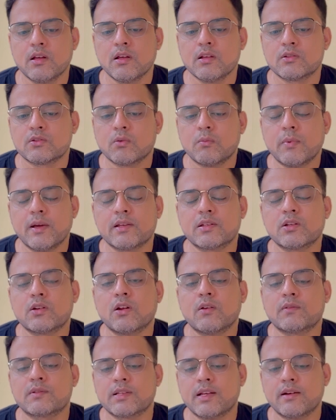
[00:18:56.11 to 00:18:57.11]
So measure
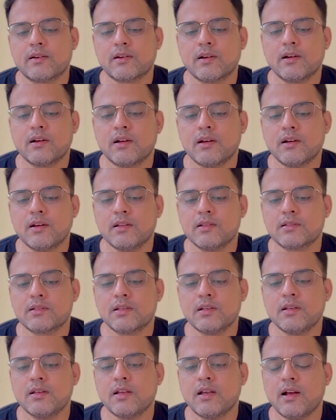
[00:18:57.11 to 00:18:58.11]
of central
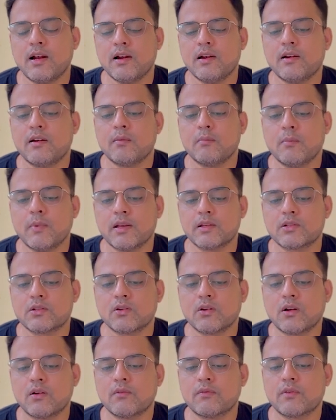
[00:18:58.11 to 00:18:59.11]
tendency and measure
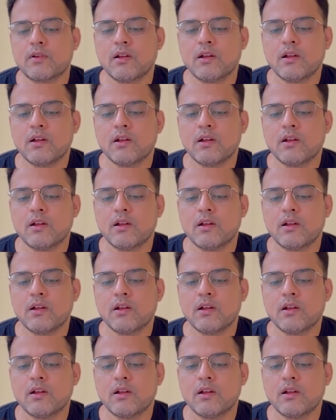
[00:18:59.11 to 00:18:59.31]
of